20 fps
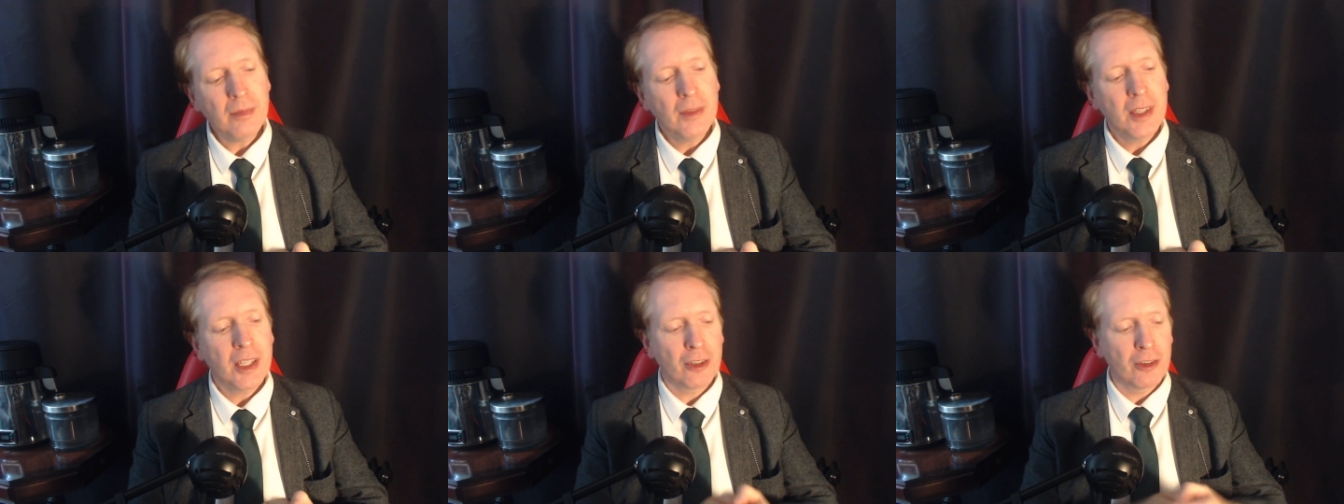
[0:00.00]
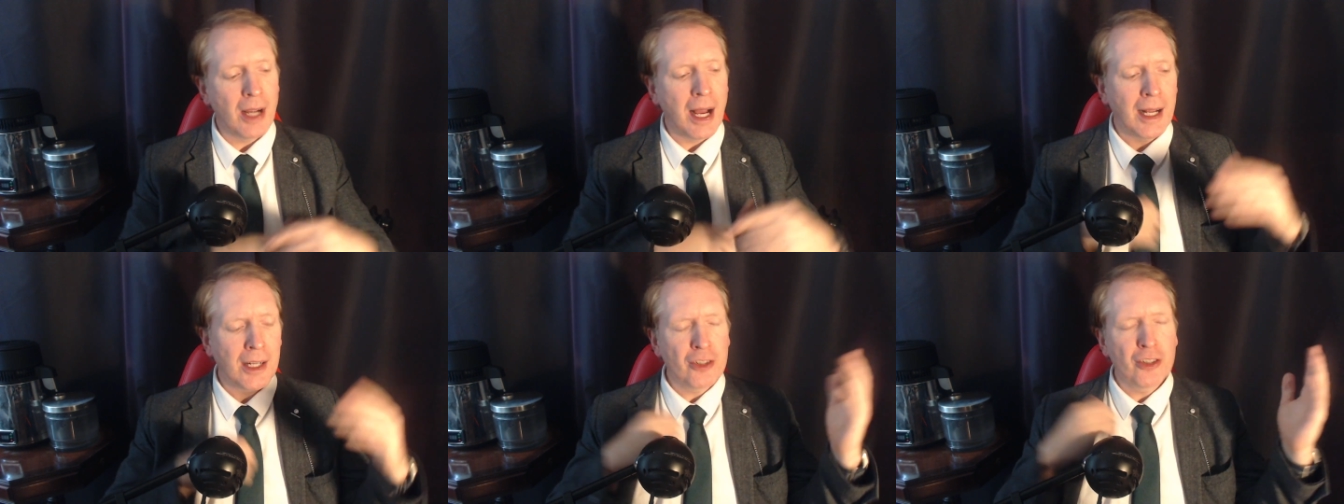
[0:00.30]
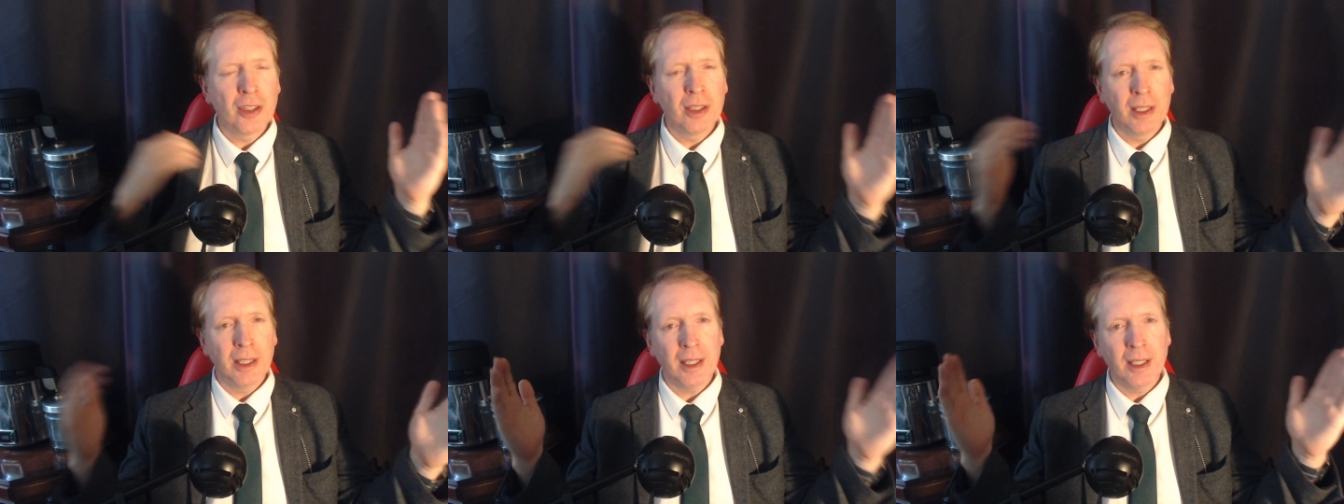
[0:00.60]

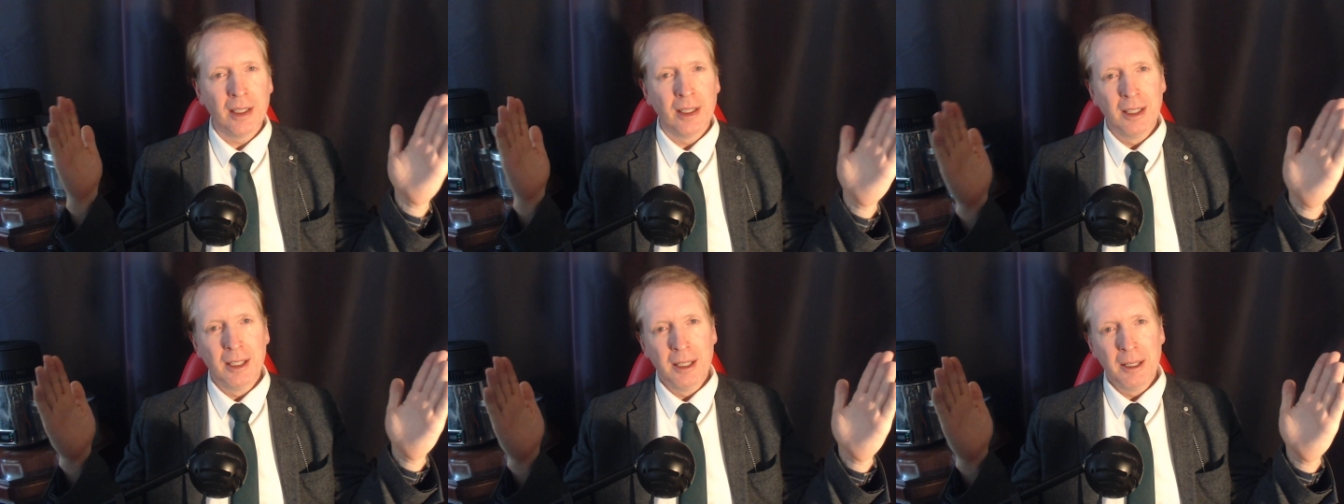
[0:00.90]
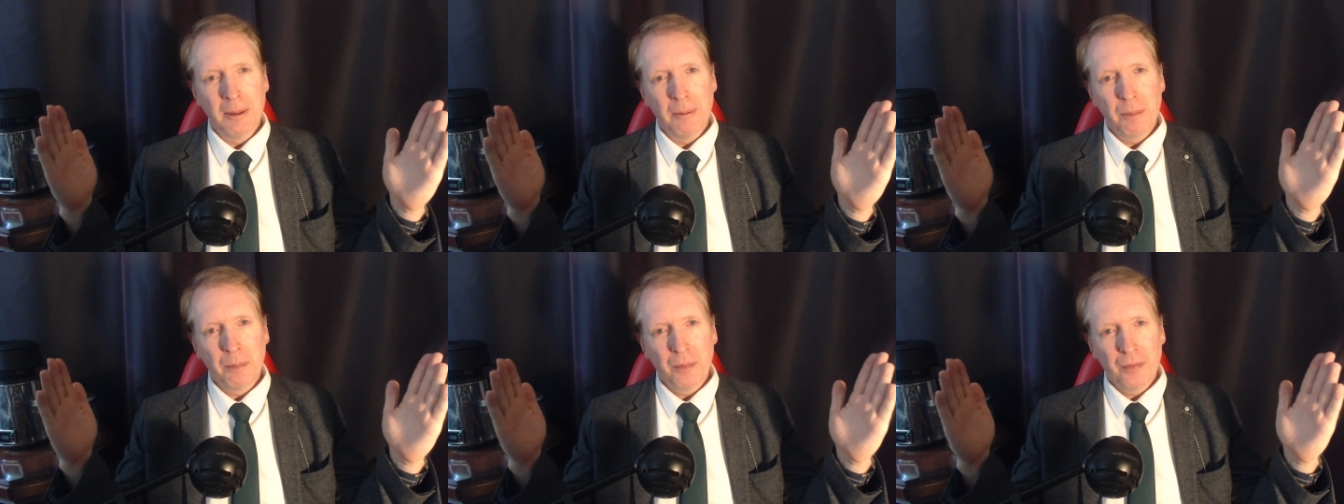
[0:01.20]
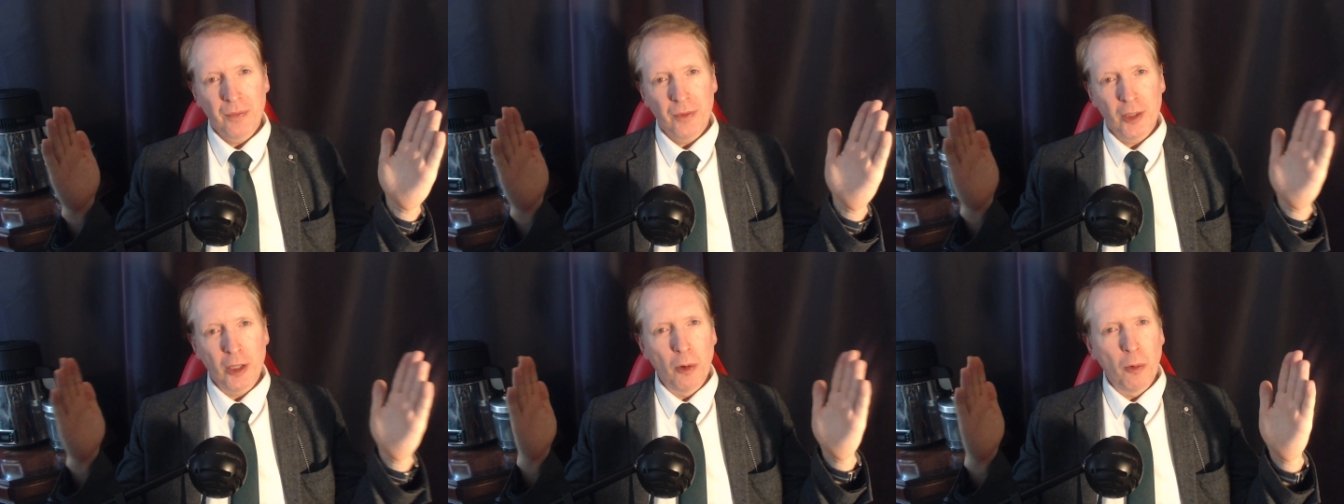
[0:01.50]
Gradually,
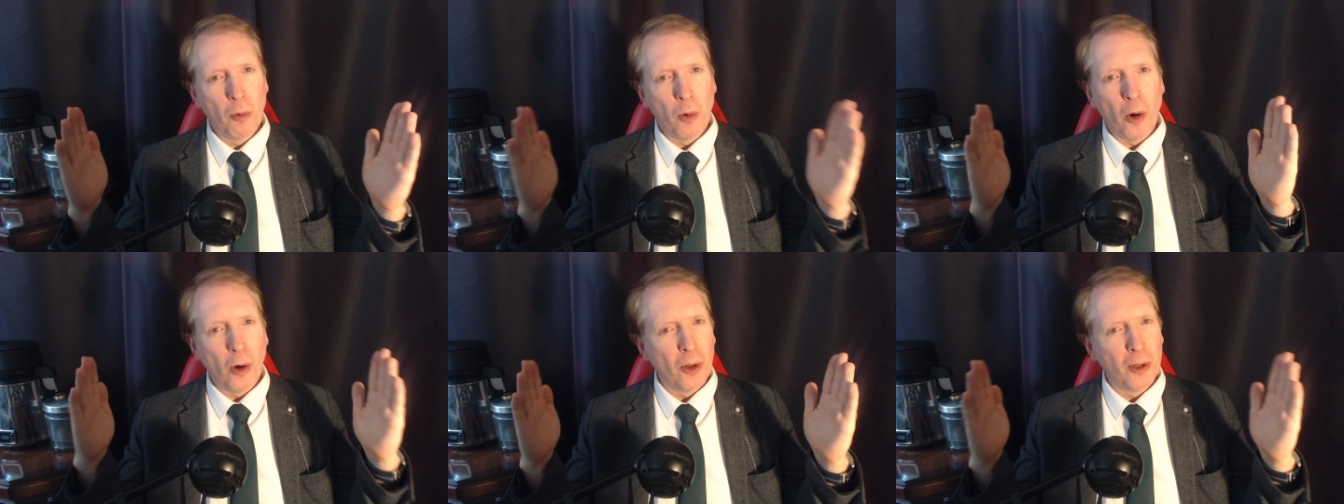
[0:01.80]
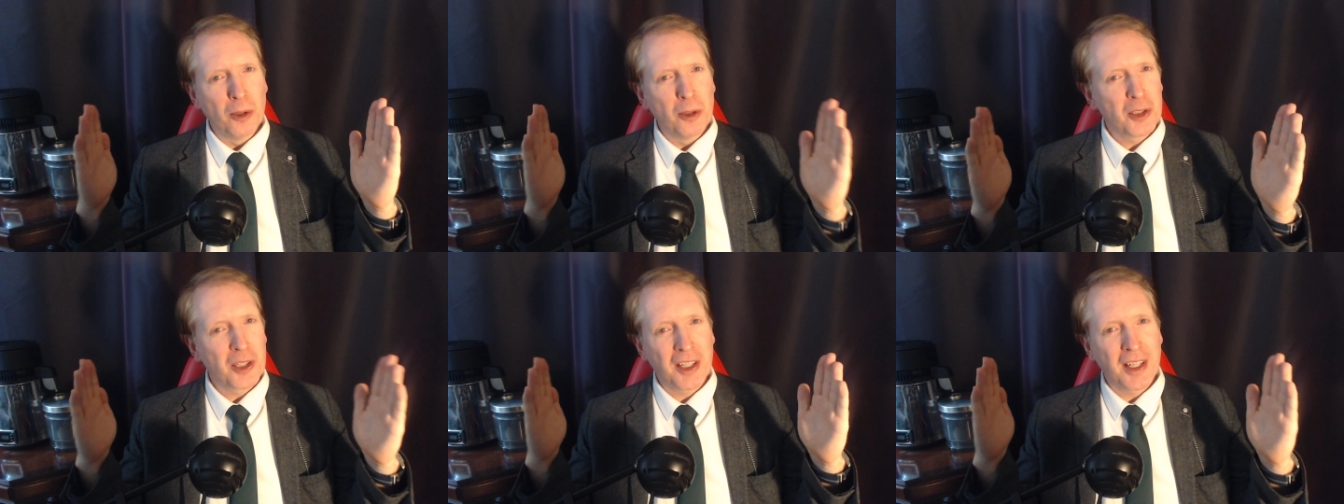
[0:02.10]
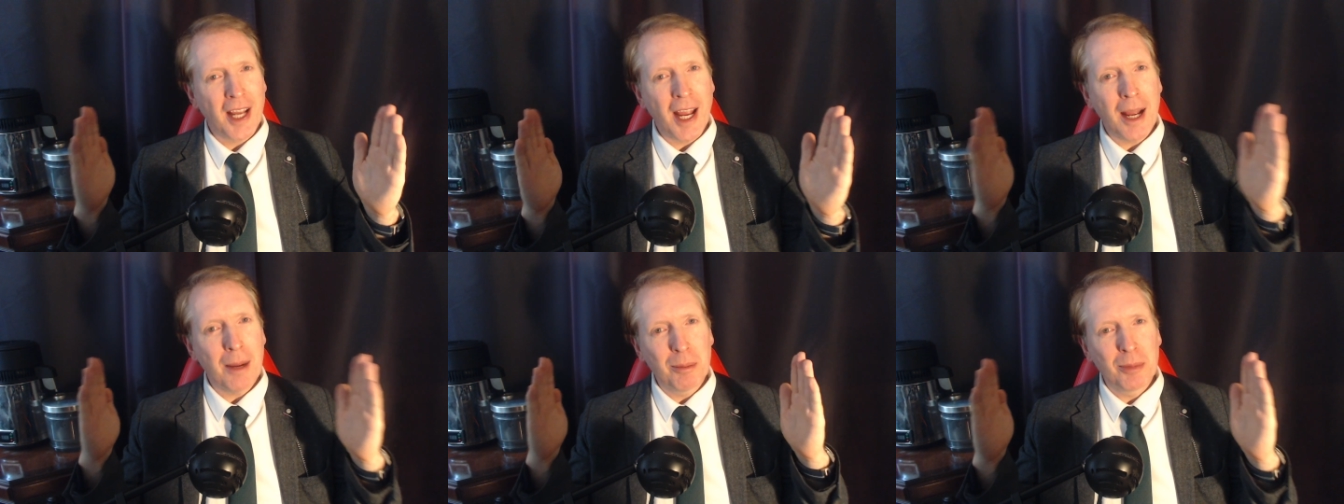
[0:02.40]
the walls
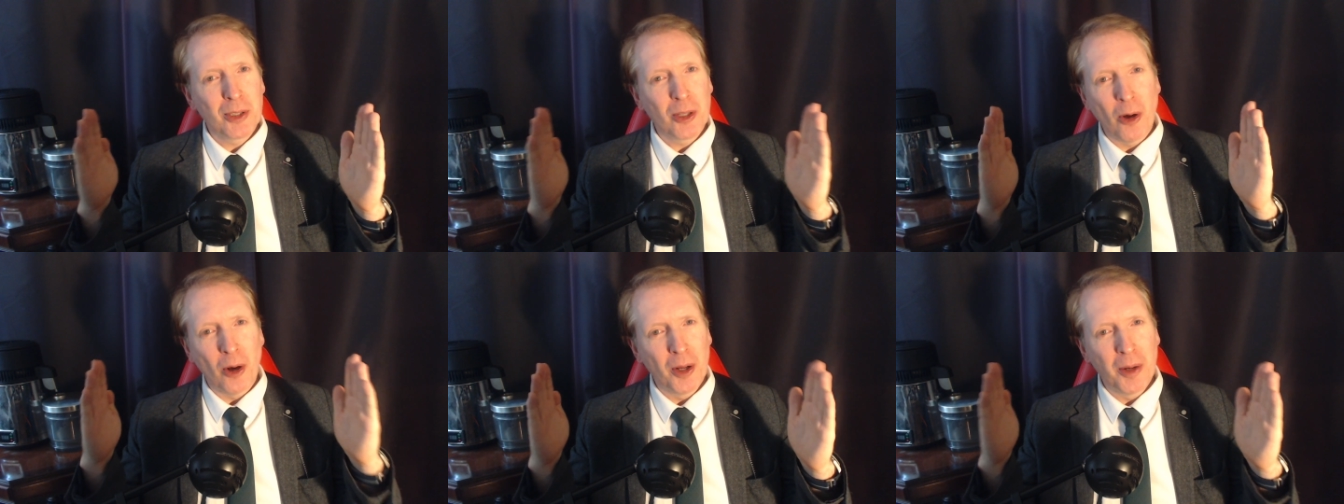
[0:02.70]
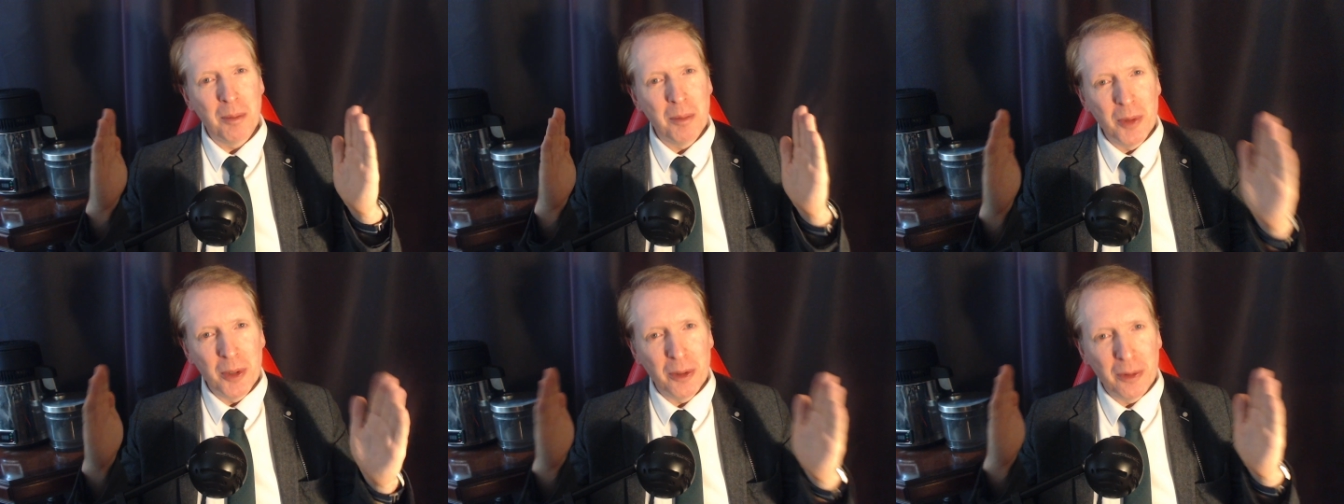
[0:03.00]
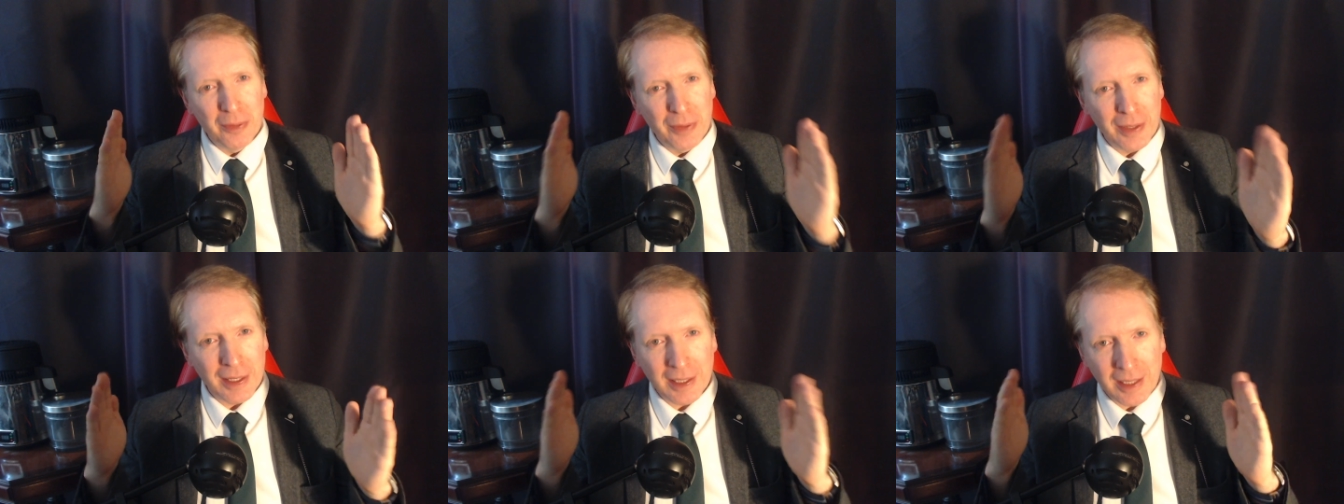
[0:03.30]
kept on
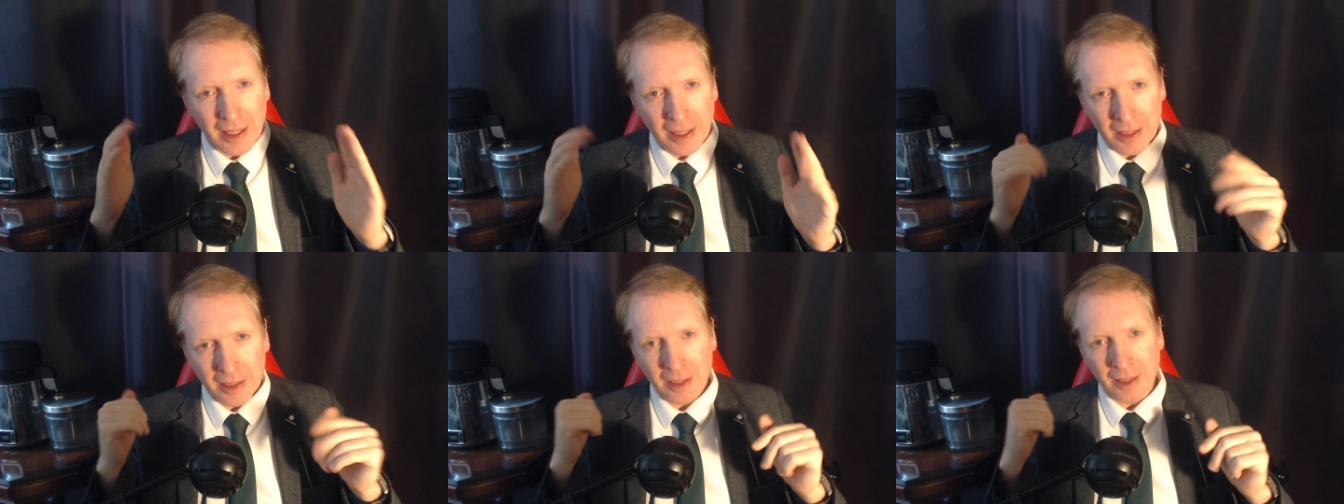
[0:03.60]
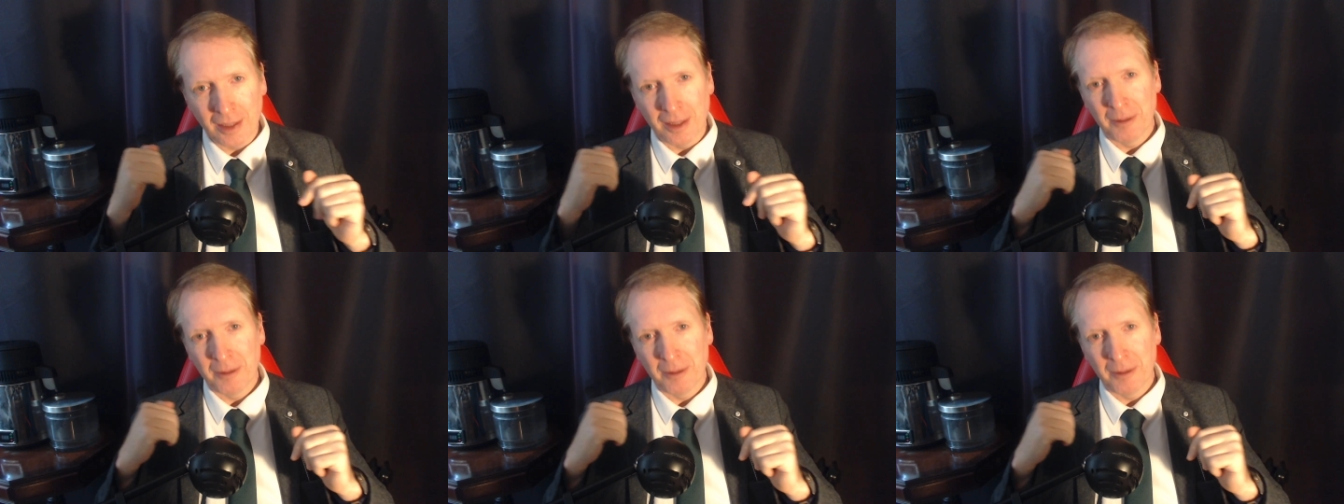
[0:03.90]
moving in.